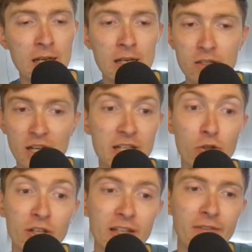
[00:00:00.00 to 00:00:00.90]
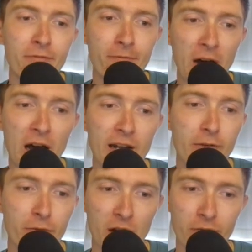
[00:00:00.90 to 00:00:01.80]
So he's looking in fine
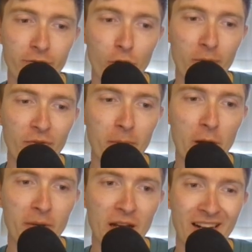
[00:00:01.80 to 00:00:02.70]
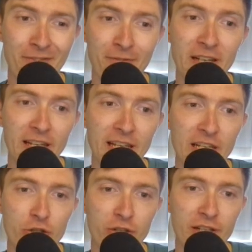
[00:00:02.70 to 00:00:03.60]
form at the moment. I think he
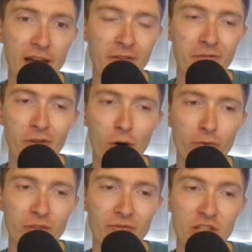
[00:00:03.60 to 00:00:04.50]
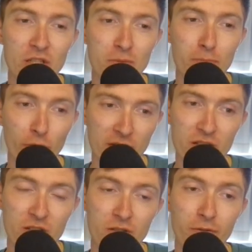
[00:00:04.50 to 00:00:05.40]
should get involved in the
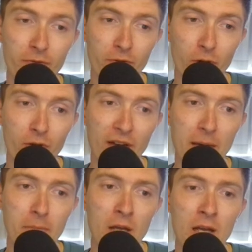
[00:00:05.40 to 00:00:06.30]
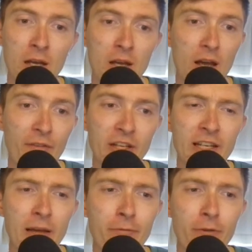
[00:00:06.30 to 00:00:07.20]
sprints for them. I think he
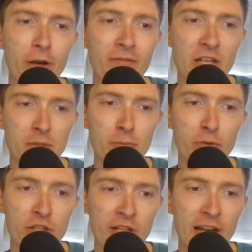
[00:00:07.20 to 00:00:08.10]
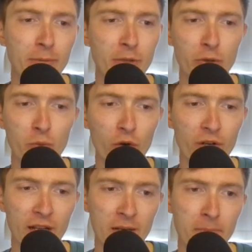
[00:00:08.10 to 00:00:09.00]
came third in that sprint which Caleb Ewan won
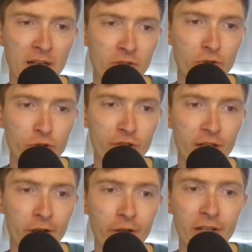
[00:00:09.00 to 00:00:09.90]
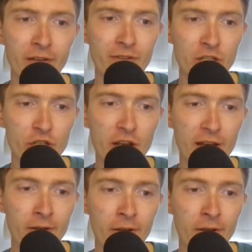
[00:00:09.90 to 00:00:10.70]
in Basque Country earlier this year.